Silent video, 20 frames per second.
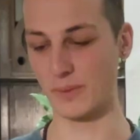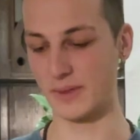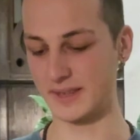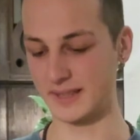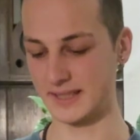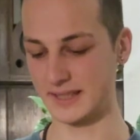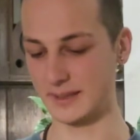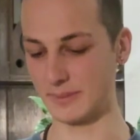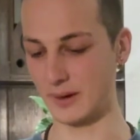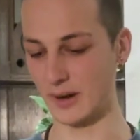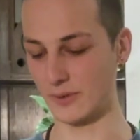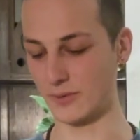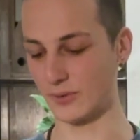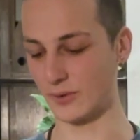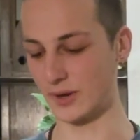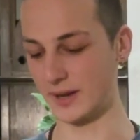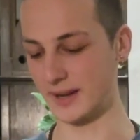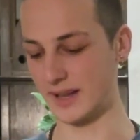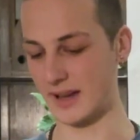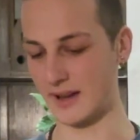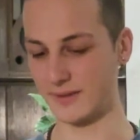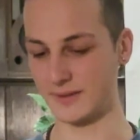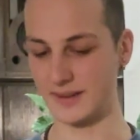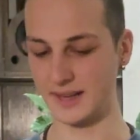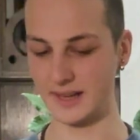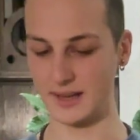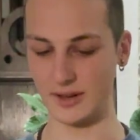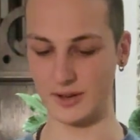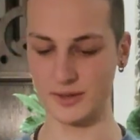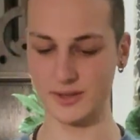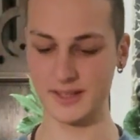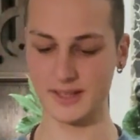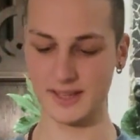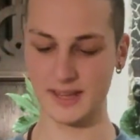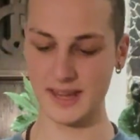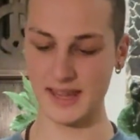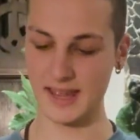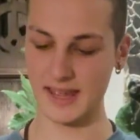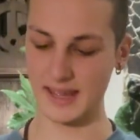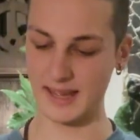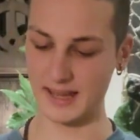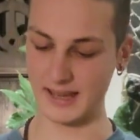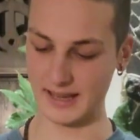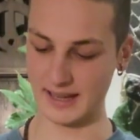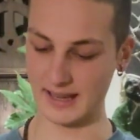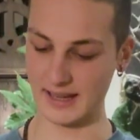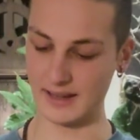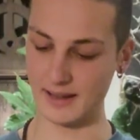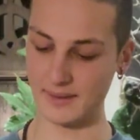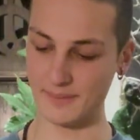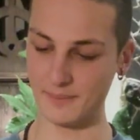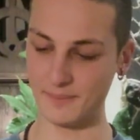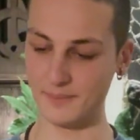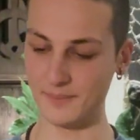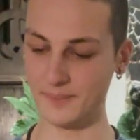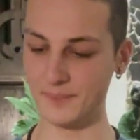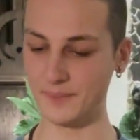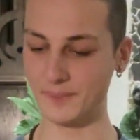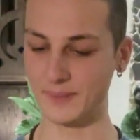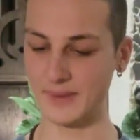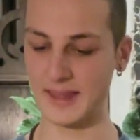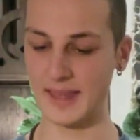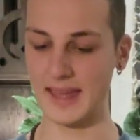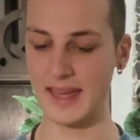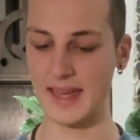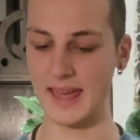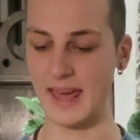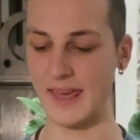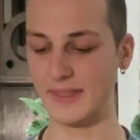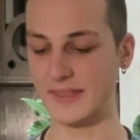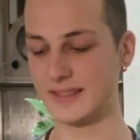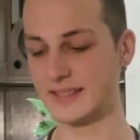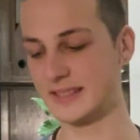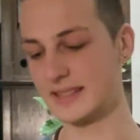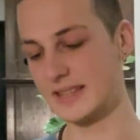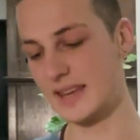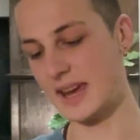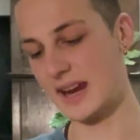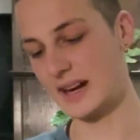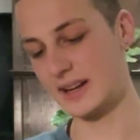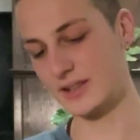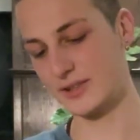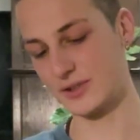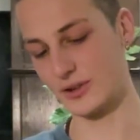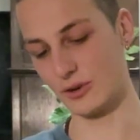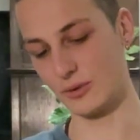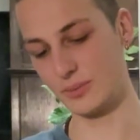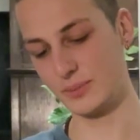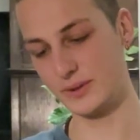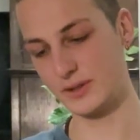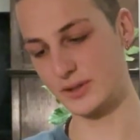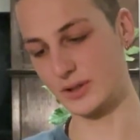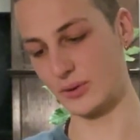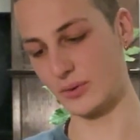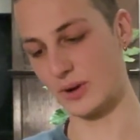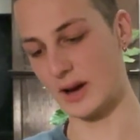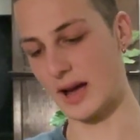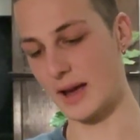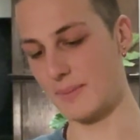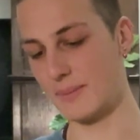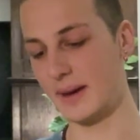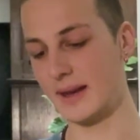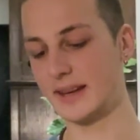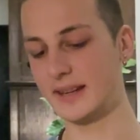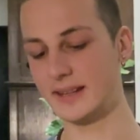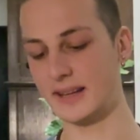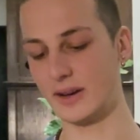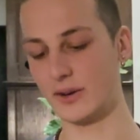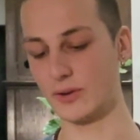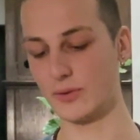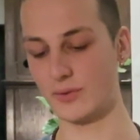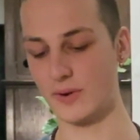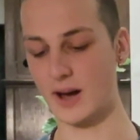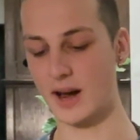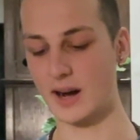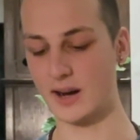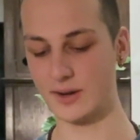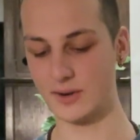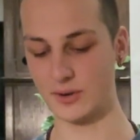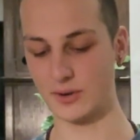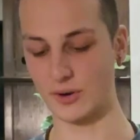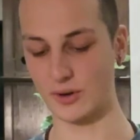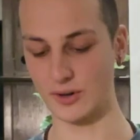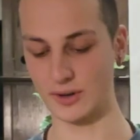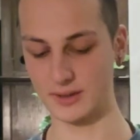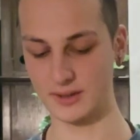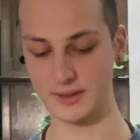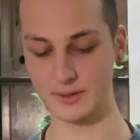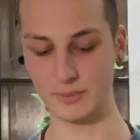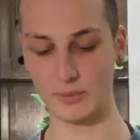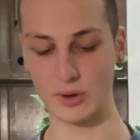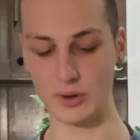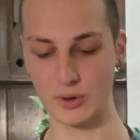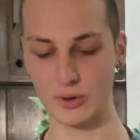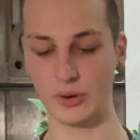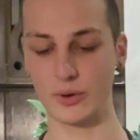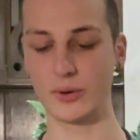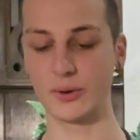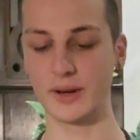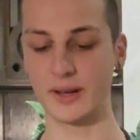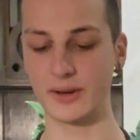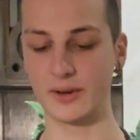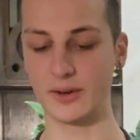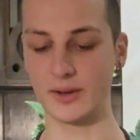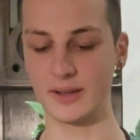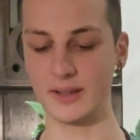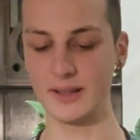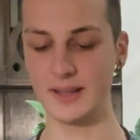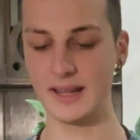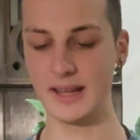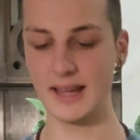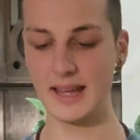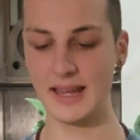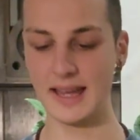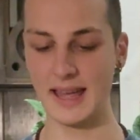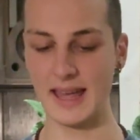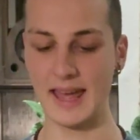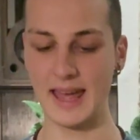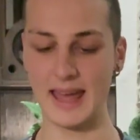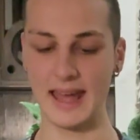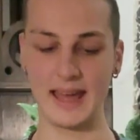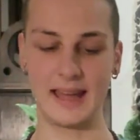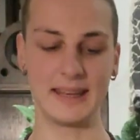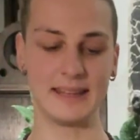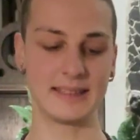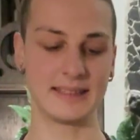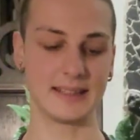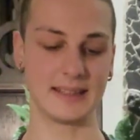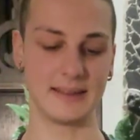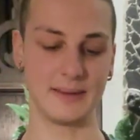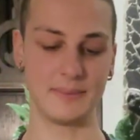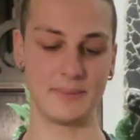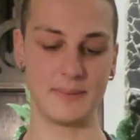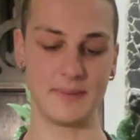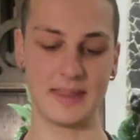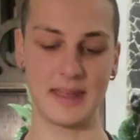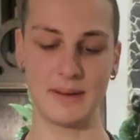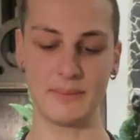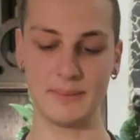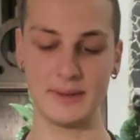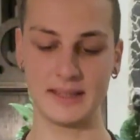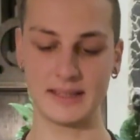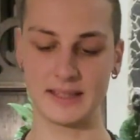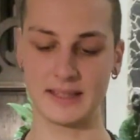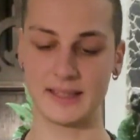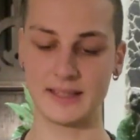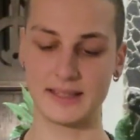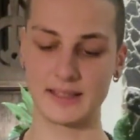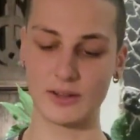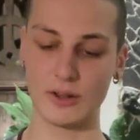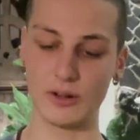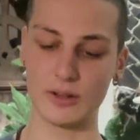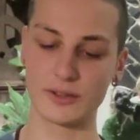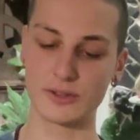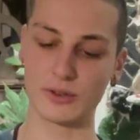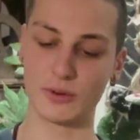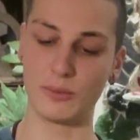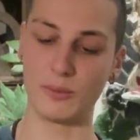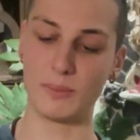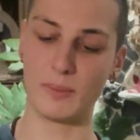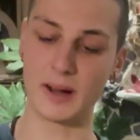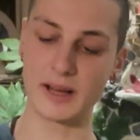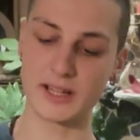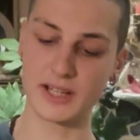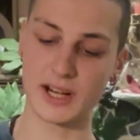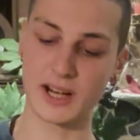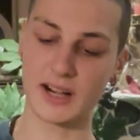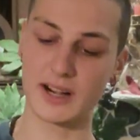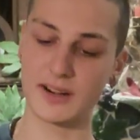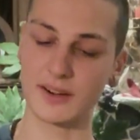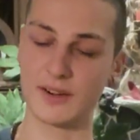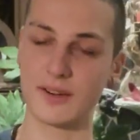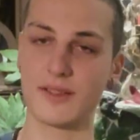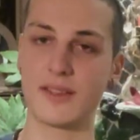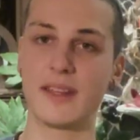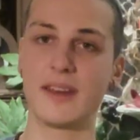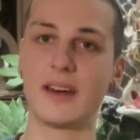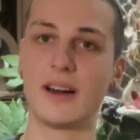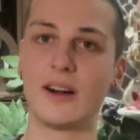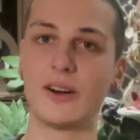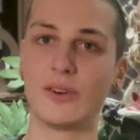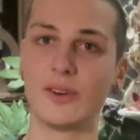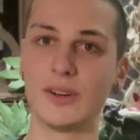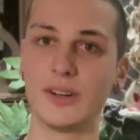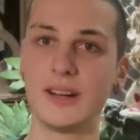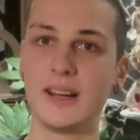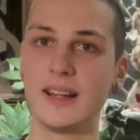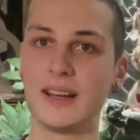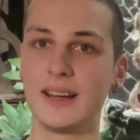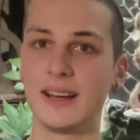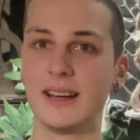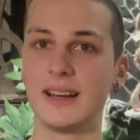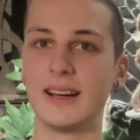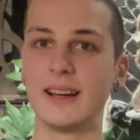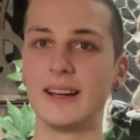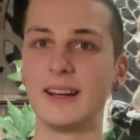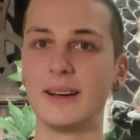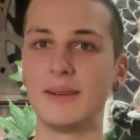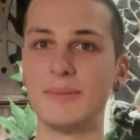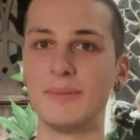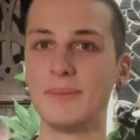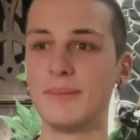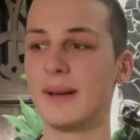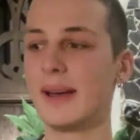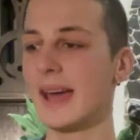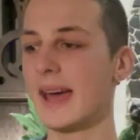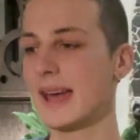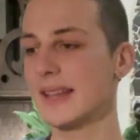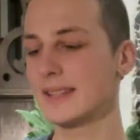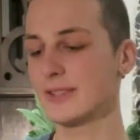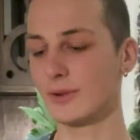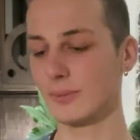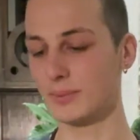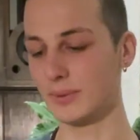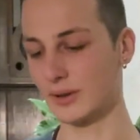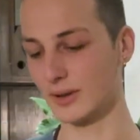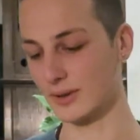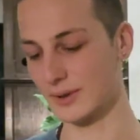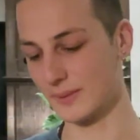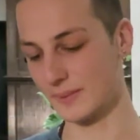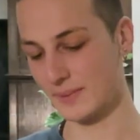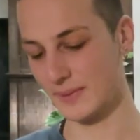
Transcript: This is about 4.5 kilos. And this is hair soap, so I made it out of harder oils, more coconut oil. And that means it's also much harder than our hand soap block.